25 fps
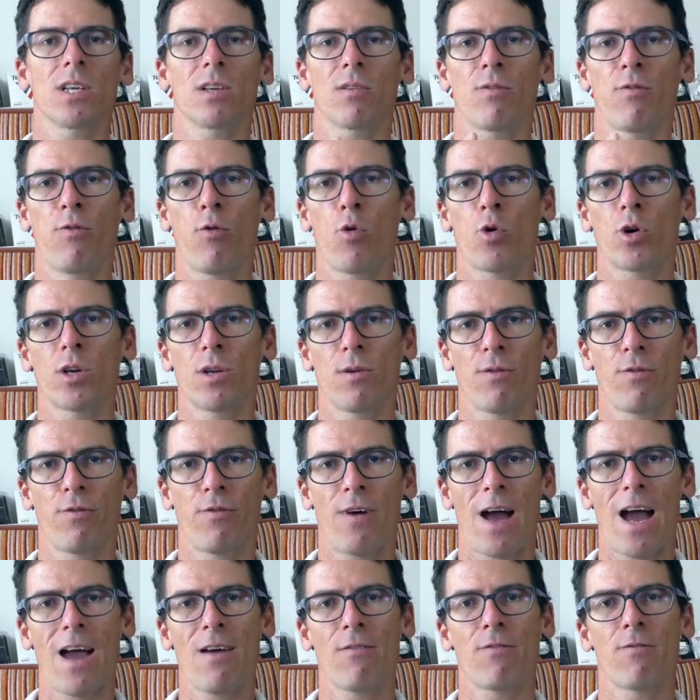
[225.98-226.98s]
and
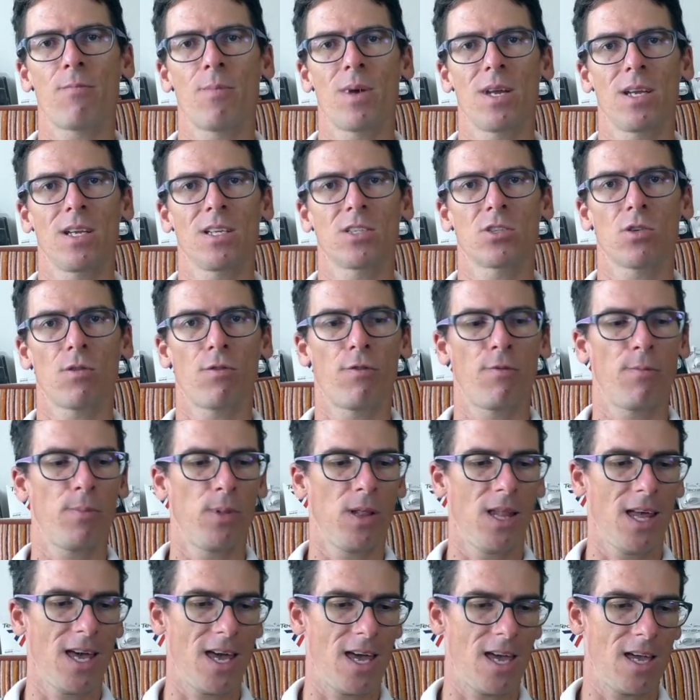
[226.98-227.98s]
45 minutes of
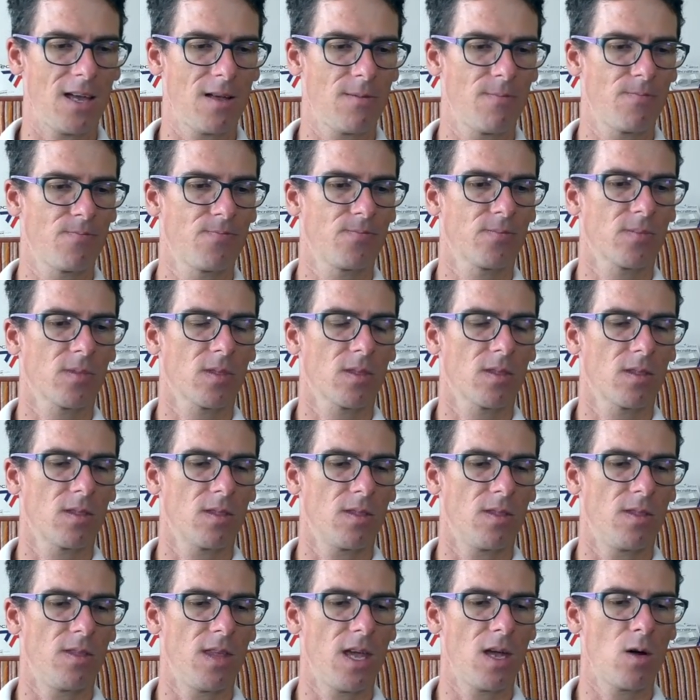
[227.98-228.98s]
play,
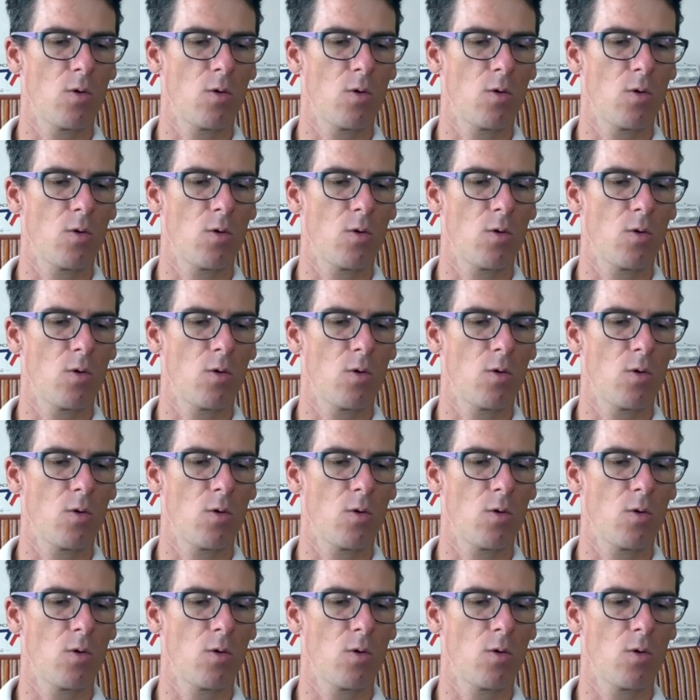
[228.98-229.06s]
they